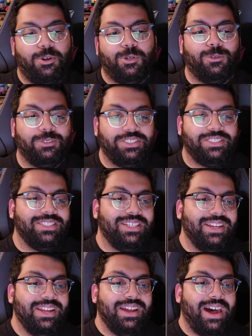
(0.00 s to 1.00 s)
rules.
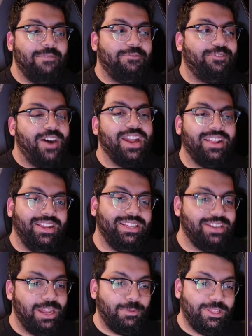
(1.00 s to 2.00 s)
I'm finally
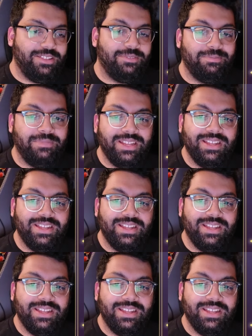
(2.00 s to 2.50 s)
done with them.